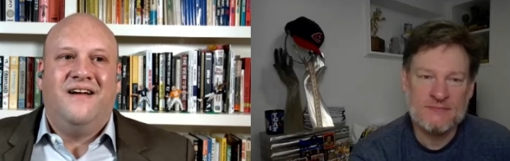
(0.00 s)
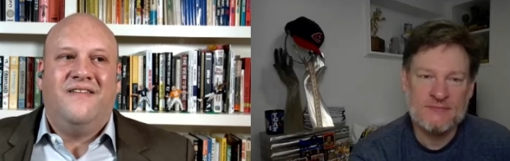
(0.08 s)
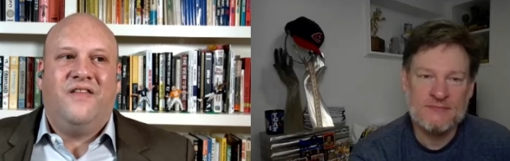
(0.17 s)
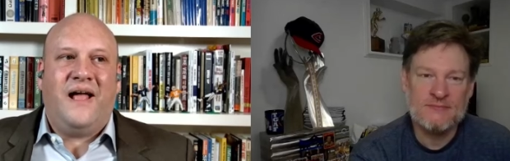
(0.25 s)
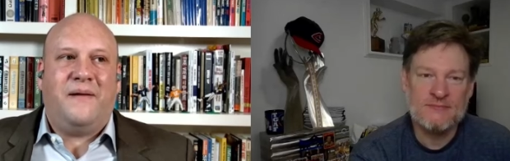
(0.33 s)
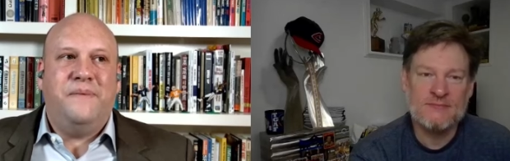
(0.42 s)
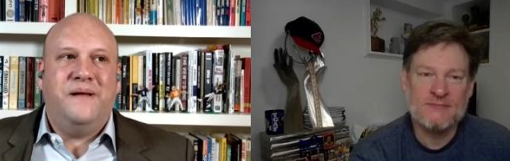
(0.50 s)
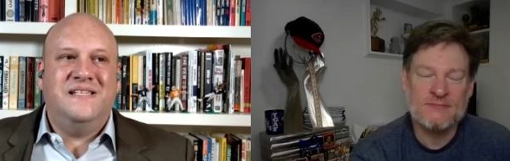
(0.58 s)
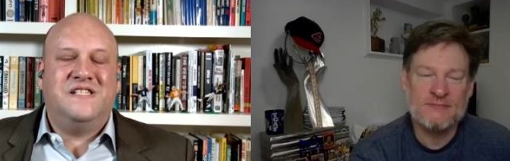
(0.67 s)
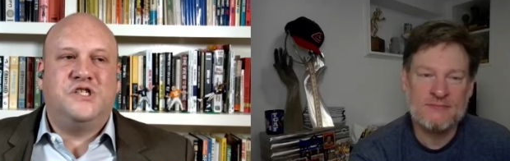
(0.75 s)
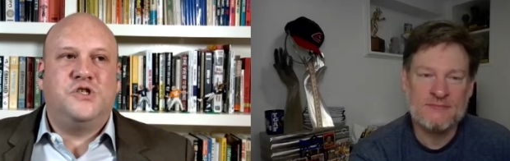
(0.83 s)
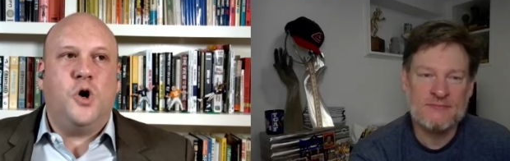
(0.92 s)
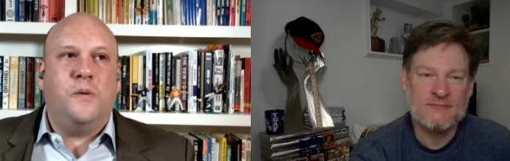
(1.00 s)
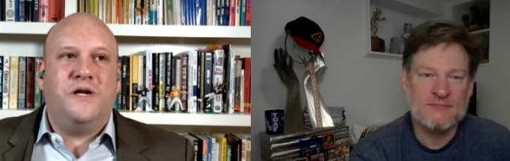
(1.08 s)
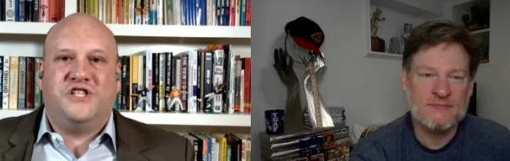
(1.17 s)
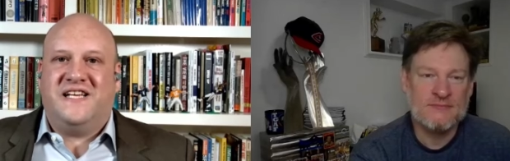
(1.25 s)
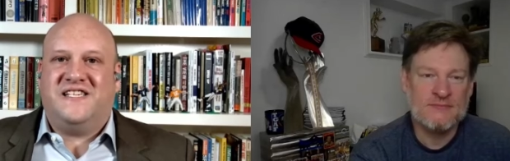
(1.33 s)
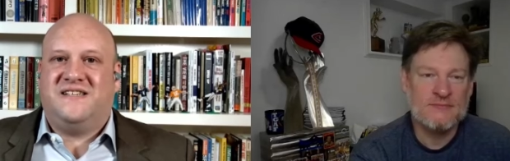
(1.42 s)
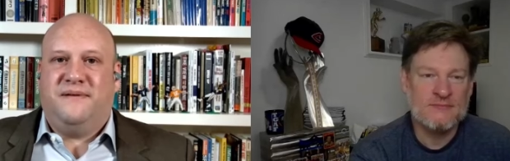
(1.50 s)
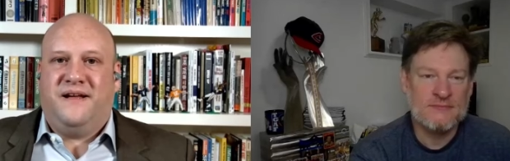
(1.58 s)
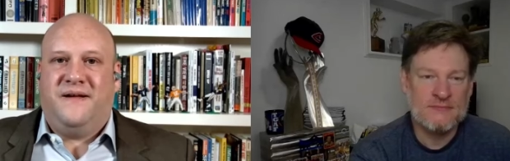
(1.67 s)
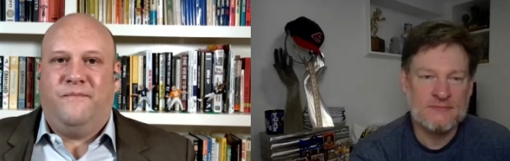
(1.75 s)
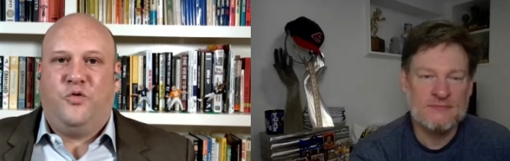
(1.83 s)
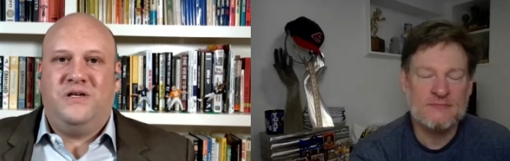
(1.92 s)
Speaker 1: like means so much less to
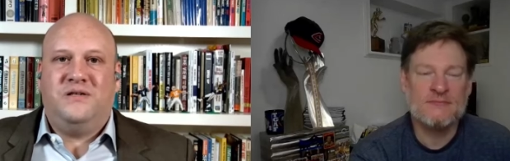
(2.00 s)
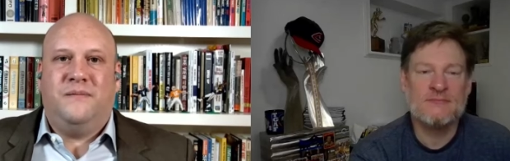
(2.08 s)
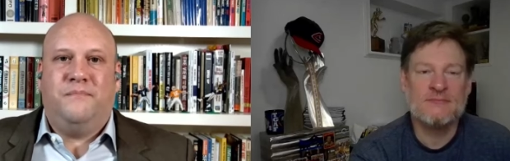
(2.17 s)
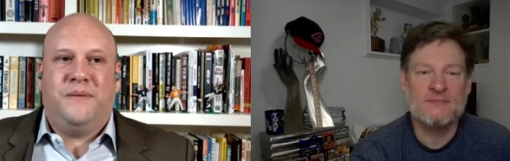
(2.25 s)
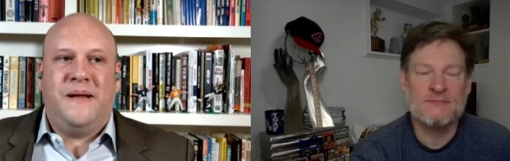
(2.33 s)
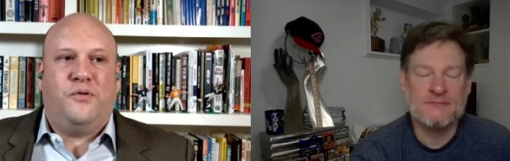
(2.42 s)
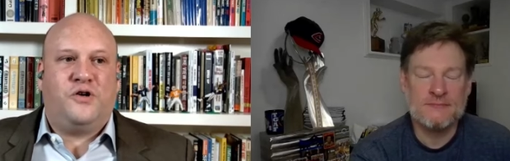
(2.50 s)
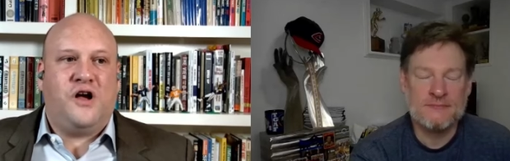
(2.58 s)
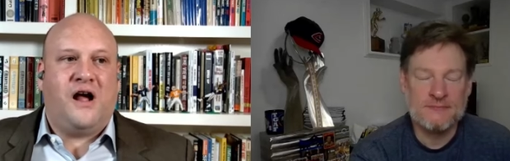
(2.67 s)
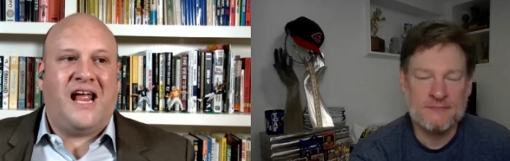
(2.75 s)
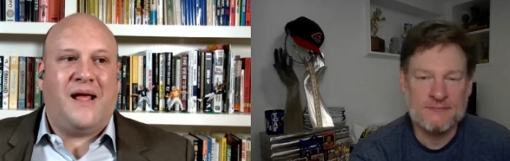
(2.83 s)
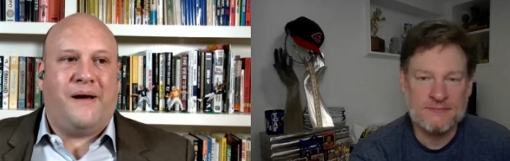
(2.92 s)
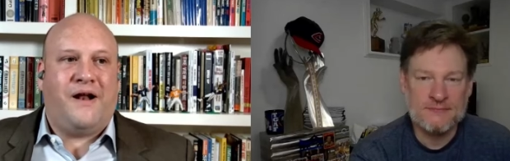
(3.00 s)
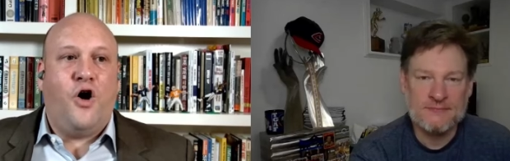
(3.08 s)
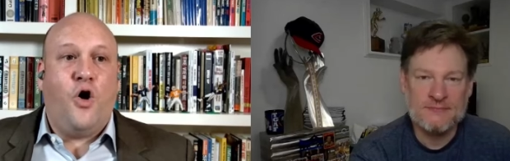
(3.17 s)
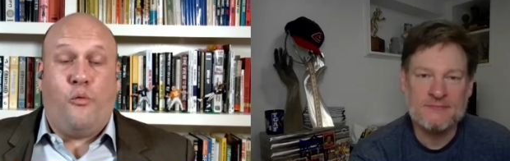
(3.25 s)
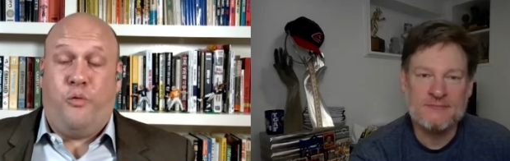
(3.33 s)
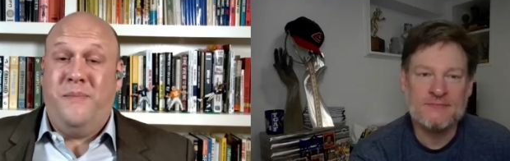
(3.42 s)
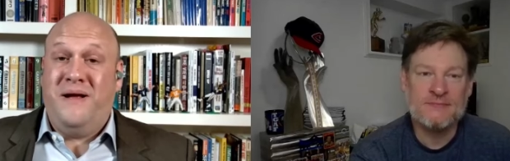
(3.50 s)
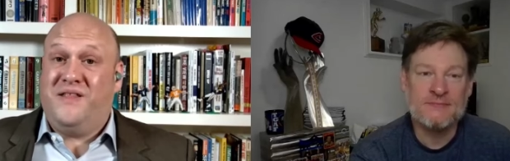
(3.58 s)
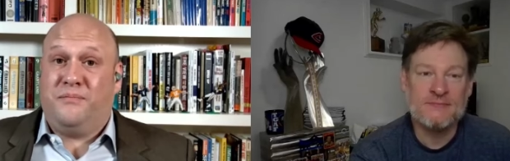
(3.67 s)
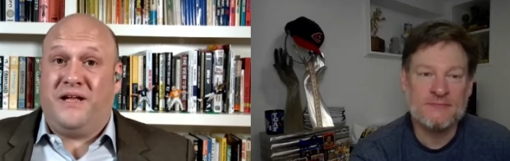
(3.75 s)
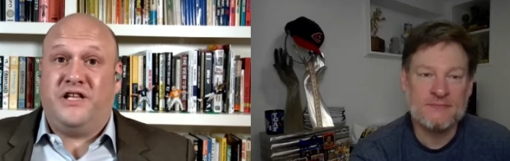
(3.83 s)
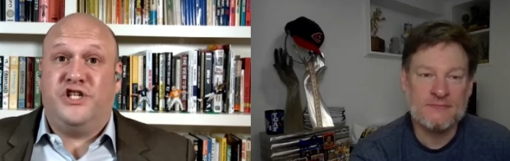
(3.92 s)
me when, when people are talking about, oh, we made the,
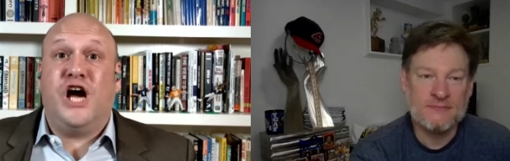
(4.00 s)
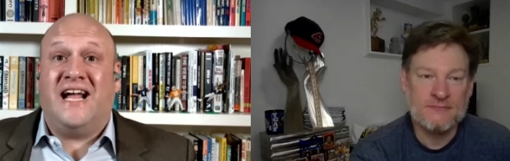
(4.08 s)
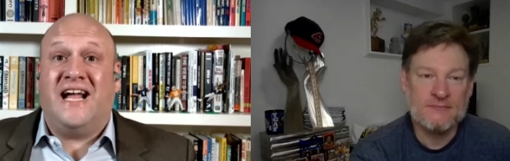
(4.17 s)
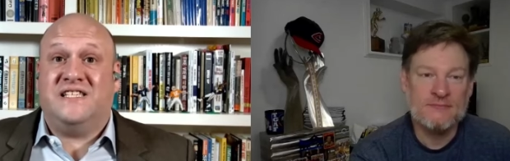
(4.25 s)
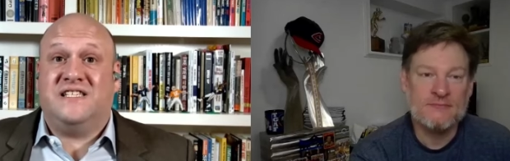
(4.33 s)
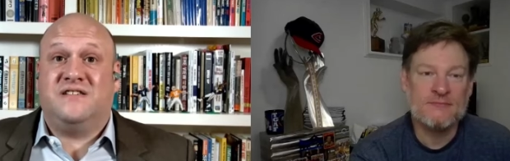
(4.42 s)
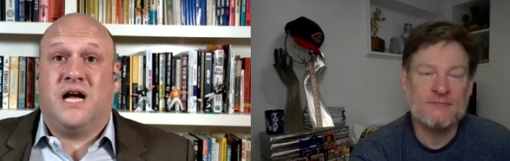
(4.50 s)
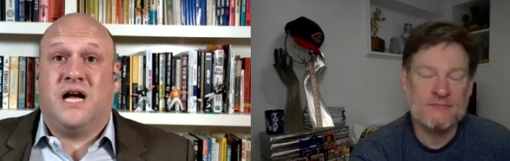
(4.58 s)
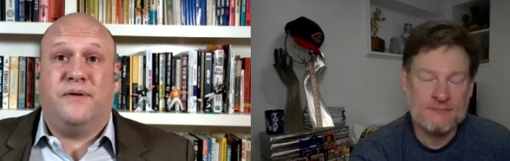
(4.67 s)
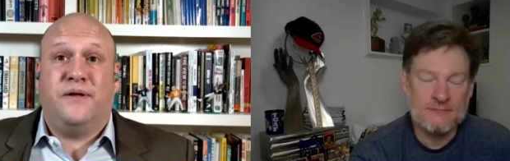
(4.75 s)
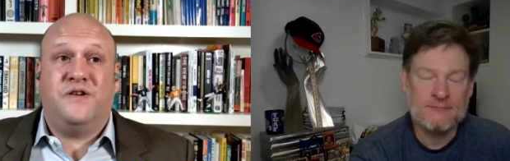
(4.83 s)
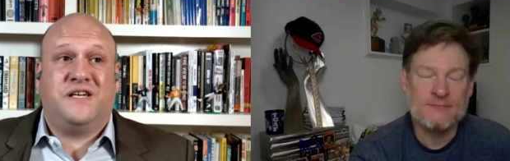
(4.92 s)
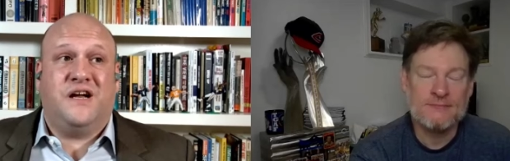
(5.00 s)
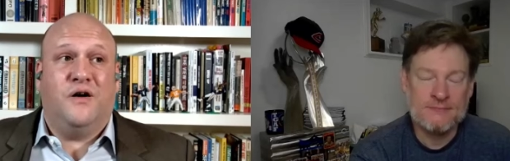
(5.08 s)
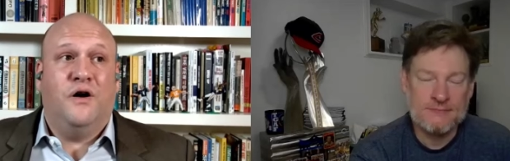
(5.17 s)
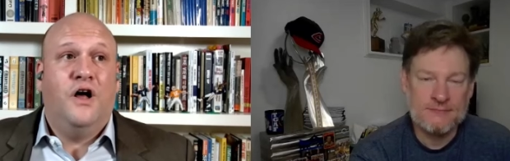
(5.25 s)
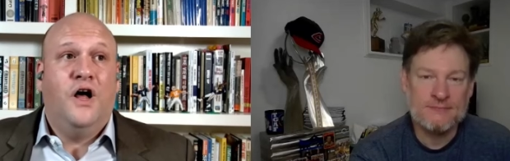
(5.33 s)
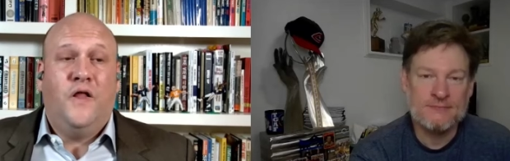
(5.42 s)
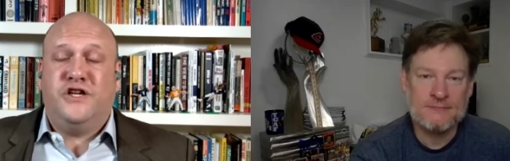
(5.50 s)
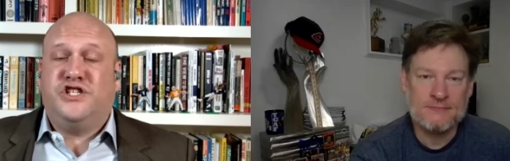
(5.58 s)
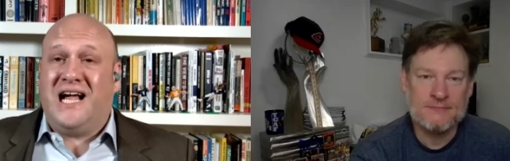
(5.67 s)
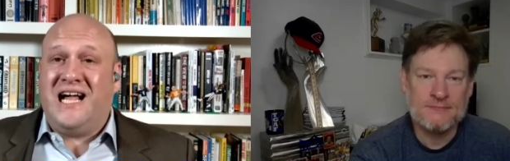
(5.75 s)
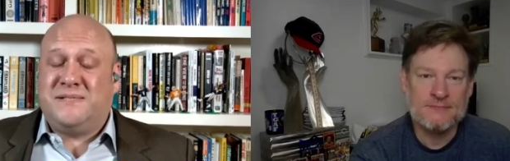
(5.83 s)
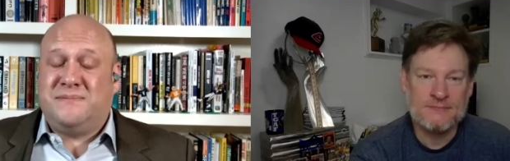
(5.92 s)
like the Giants a couple of years ago, the
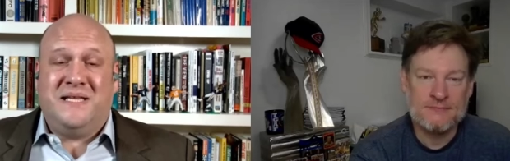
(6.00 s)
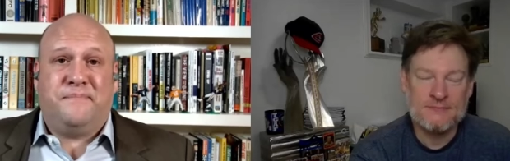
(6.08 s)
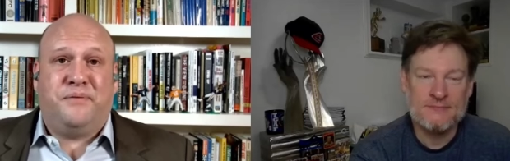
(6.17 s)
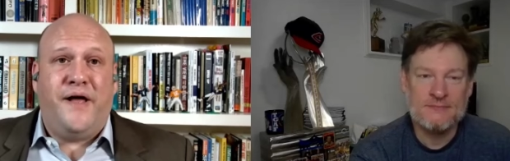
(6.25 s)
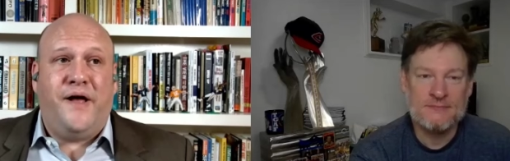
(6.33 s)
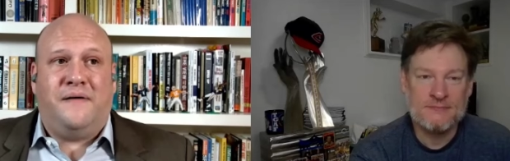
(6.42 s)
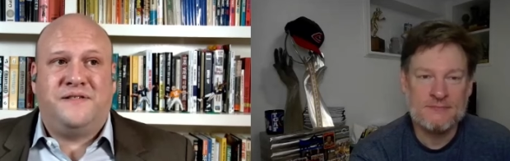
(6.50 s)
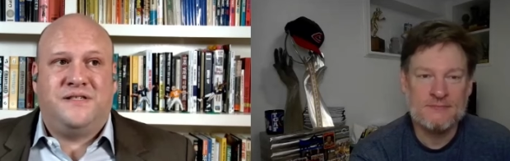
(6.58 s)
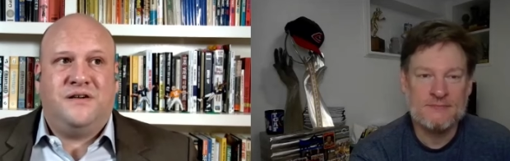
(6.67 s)
Giants made the playoffs.